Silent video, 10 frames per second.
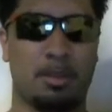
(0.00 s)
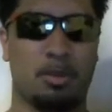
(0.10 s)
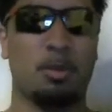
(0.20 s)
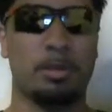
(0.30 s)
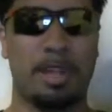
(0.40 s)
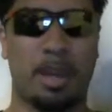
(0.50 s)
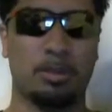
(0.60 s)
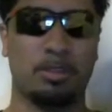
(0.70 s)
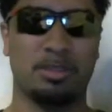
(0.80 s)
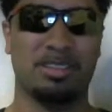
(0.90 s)
normally I
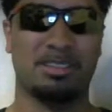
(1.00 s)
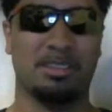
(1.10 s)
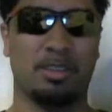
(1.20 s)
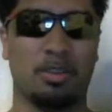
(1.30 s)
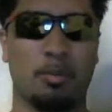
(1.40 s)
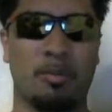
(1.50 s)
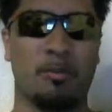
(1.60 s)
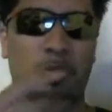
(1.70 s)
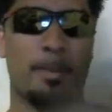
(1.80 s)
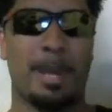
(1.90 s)
would do this,
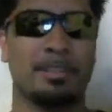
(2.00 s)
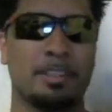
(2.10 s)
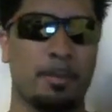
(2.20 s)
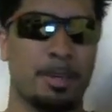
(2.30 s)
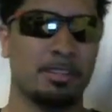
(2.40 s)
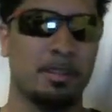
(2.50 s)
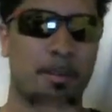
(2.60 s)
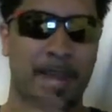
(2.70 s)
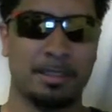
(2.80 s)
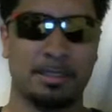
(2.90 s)
before the ban list, but because the
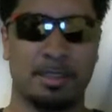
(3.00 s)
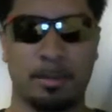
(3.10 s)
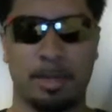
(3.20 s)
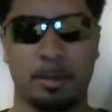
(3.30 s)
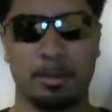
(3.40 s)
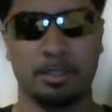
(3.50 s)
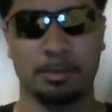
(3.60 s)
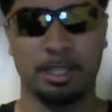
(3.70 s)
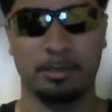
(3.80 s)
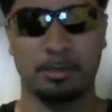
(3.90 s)
ban list is going to be coming
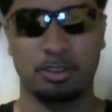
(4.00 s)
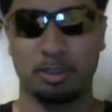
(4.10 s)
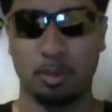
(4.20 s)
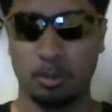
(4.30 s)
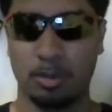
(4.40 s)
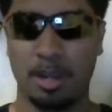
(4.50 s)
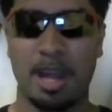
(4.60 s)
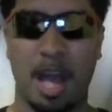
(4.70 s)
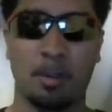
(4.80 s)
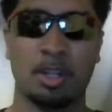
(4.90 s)
sometime soon,
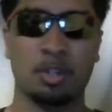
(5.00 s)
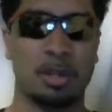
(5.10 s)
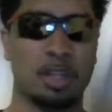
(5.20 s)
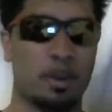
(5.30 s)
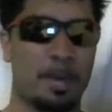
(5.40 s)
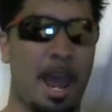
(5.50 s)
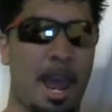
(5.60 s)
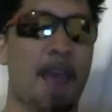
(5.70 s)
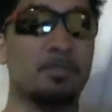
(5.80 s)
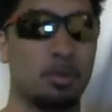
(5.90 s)
I want to do it a little bit
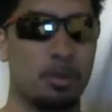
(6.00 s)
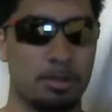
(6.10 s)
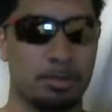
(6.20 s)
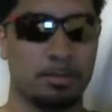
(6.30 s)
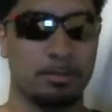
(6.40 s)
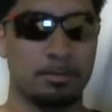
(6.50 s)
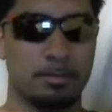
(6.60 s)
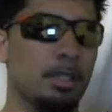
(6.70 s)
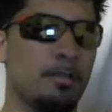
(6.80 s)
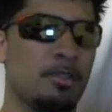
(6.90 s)
afterwards.
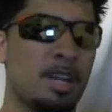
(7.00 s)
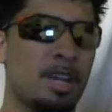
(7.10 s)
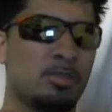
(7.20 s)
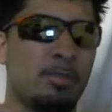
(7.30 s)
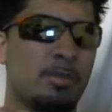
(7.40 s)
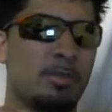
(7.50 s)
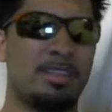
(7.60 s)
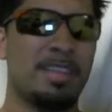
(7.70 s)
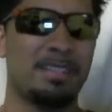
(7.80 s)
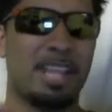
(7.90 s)
If you guys remember in
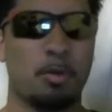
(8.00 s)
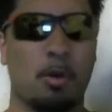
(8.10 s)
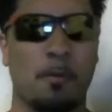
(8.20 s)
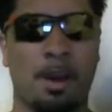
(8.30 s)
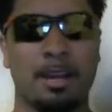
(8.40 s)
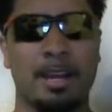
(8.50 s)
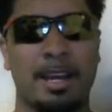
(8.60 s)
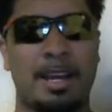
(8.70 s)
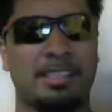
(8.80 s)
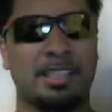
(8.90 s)
that deck profile,
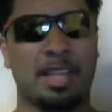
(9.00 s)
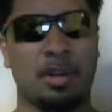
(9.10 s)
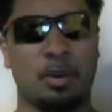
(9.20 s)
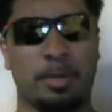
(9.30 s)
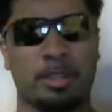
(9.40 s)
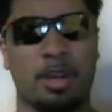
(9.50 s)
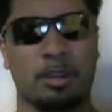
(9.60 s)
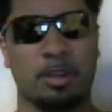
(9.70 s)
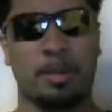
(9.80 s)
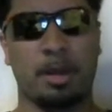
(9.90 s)
I said that I will be
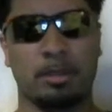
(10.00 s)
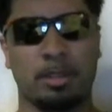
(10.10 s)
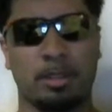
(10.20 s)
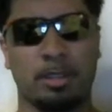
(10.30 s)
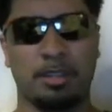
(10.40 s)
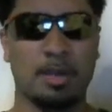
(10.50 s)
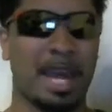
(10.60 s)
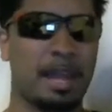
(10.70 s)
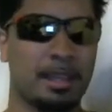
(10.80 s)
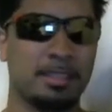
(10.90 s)
talking about Neo
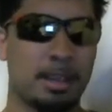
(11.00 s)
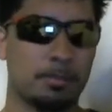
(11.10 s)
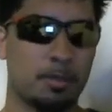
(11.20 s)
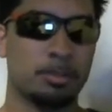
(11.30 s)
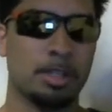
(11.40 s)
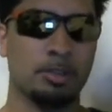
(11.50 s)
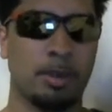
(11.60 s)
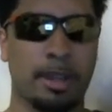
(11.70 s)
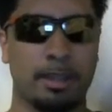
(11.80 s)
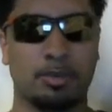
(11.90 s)
Galaxy Eyes Photon
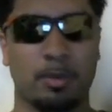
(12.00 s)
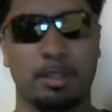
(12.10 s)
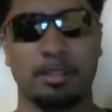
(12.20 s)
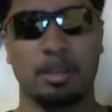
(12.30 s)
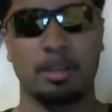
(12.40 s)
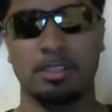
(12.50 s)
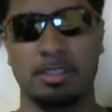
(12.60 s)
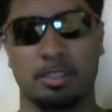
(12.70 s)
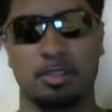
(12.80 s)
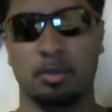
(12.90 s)
Dragon, as well as number
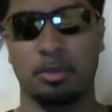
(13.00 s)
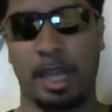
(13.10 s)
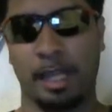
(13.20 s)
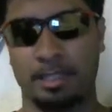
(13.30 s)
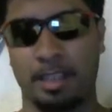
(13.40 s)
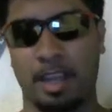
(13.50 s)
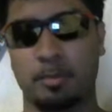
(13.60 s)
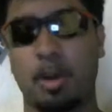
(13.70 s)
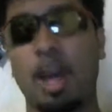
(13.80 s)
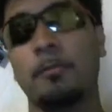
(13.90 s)
62 Galaxy Eyes
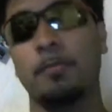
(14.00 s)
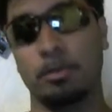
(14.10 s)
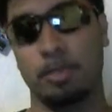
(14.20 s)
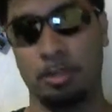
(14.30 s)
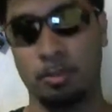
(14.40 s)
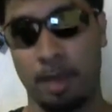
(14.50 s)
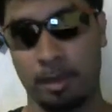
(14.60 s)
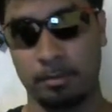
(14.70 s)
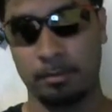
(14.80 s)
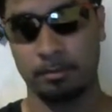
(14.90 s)
Prime Photon
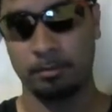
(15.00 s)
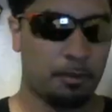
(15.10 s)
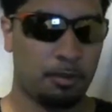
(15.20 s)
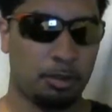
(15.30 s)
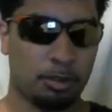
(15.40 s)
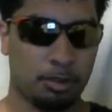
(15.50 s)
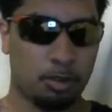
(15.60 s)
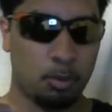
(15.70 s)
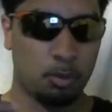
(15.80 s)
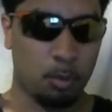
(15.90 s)
Dragon. For those of you
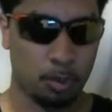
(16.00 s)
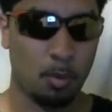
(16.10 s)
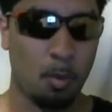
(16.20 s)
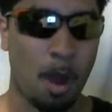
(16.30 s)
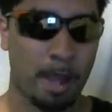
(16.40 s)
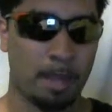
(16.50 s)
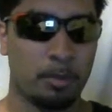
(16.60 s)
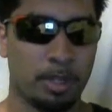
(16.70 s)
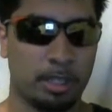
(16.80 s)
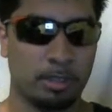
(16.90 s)
wondering why I'm
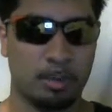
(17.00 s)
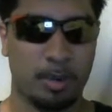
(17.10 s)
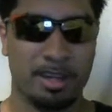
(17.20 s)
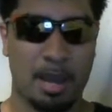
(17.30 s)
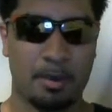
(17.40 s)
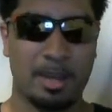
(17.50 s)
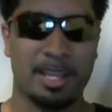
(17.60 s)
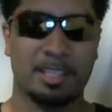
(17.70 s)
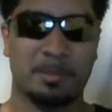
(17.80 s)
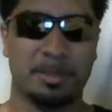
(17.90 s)
bringing this up right now,
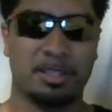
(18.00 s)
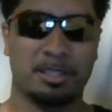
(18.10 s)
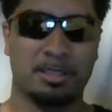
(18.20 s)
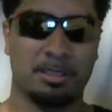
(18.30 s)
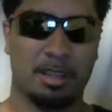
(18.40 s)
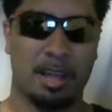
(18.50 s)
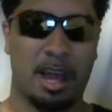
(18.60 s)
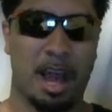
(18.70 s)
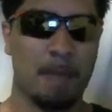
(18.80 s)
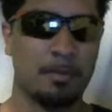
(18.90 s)
it's because
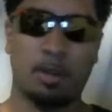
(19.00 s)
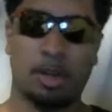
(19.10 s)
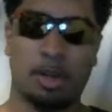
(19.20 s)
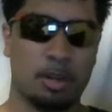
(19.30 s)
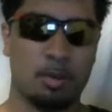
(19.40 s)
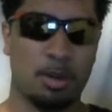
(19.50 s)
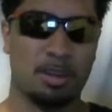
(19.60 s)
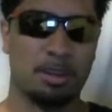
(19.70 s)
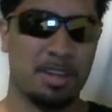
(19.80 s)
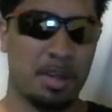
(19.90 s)
I'm no longer
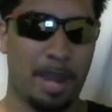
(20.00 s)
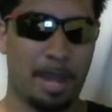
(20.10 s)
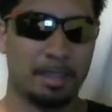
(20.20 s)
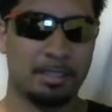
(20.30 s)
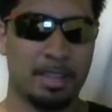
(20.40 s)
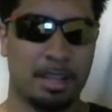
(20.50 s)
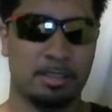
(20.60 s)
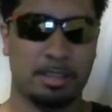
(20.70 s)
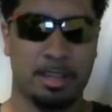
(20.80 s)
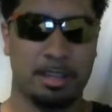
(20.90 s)
running Neo Galaxy
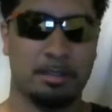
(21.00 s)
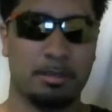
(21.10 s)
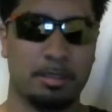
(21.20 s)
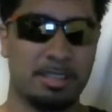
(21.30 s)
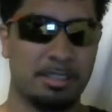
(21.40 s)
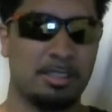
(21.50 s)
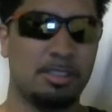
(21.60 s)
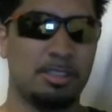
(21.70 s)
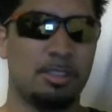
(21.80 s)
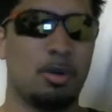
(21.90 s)
Eyes in the
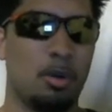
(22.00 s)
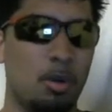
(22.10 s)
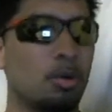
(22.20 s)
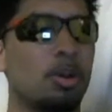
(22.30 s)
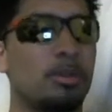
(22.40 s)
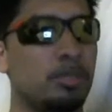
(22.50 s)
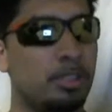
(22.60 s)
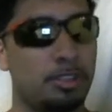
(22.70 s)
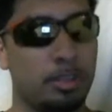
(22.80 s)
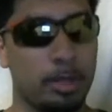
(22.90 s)
TCG or
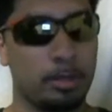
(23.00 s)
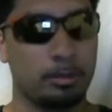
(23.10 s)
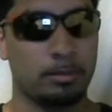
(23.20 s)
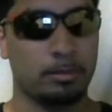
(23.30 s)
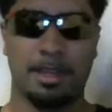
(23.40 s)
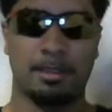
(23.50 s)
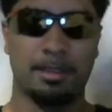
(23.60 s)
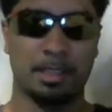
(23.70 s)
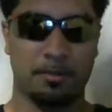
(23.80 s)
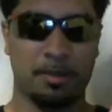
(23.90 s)
OCG build. And
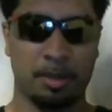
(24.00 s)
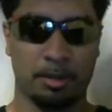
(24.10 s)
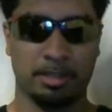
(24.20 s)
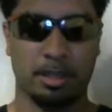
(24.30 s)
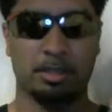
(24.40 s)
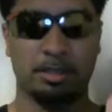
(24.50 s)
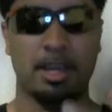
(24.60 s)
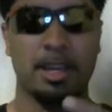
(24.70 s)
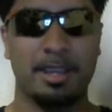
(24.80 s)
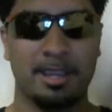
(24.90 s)
this video discussion
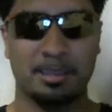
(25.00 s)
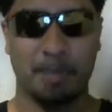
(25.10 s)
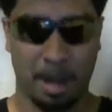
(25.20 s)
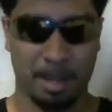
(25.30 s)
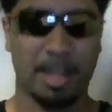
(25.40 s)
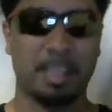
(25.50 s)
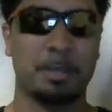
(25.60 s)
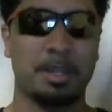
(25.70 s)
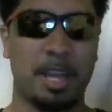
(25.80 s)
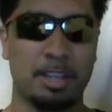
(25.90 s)
is my
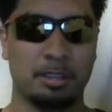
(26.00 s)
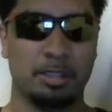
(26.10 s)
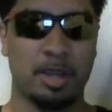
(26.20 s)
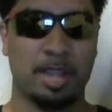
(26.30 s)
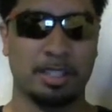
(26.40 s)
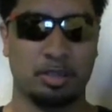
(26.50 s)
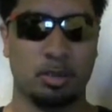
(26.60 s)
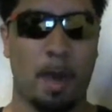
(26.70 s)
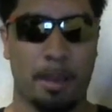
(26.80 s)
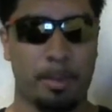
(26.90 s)
explanation to you guys as to
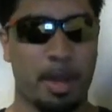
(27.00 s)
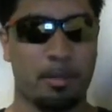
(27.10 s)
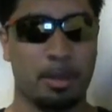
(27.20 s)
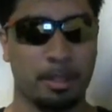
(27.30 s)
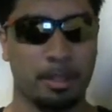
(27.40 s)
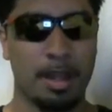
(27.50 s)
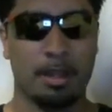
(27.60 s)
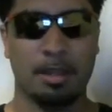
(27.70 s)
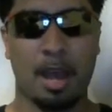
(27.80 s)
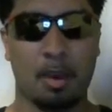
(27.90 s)
why I'm not running it.
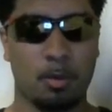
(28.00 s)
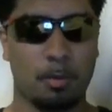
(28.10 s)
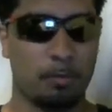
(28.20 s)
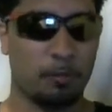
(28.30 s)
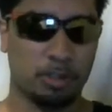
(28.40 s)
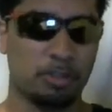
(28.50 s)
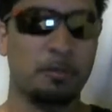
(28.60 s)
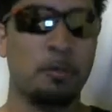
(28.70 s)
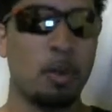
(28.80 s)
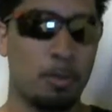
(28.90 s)
Now, first
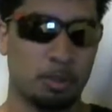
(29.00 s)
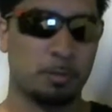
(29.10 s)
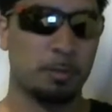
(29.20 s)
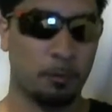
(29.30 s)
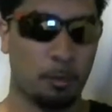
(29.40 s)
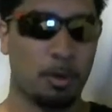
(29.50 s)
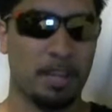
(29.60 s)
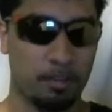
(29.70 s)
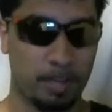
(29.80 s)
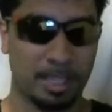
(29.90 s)
and foremost, before I
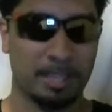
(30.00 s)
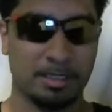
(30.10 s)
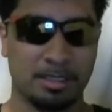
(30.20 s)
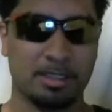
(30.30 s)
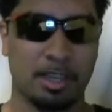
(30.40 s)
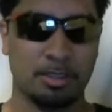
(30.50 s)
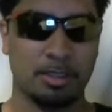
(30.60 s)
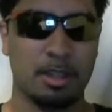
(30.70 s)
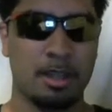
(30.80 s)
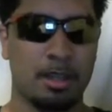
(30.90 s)
even begin this discussion,